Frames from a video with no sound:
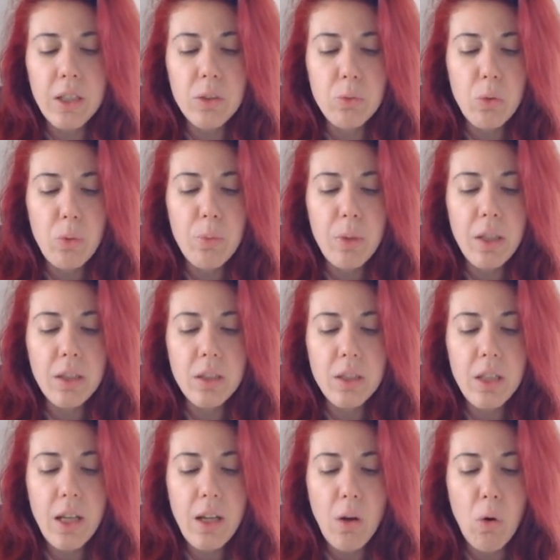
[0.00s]
it will be
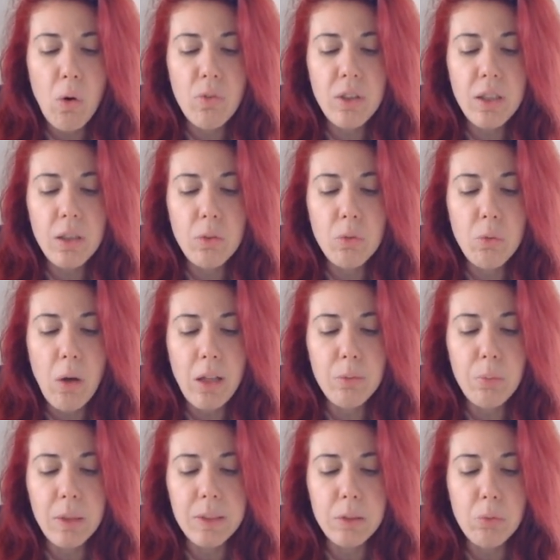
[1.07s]
three over
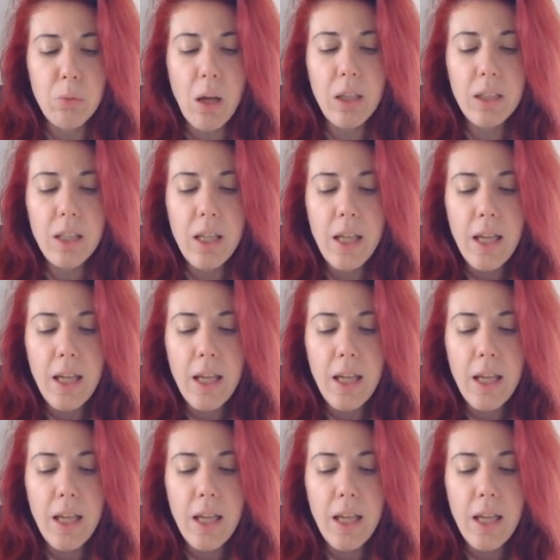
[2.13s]
one plus one,